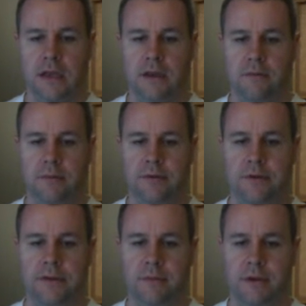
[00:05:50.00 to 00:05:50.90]
And we
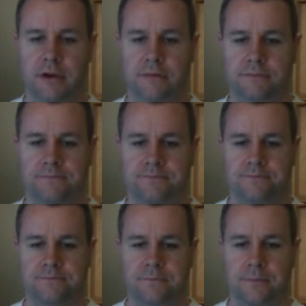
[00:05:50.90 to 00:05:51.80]
put thumbnail.
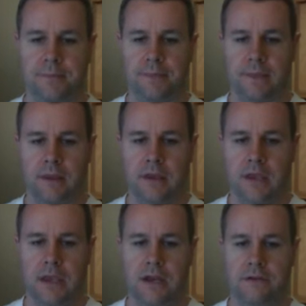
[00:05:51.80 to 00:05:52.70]

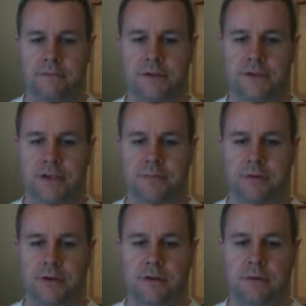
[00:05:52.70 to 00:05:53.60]
And if we just
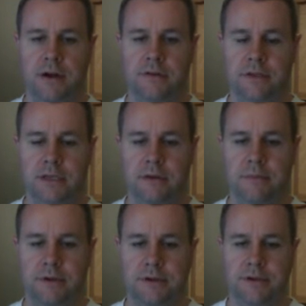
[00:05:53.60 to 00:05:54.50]
put it around the
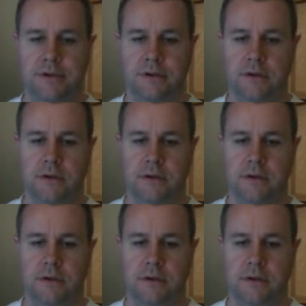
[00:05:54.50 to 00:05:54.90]
image,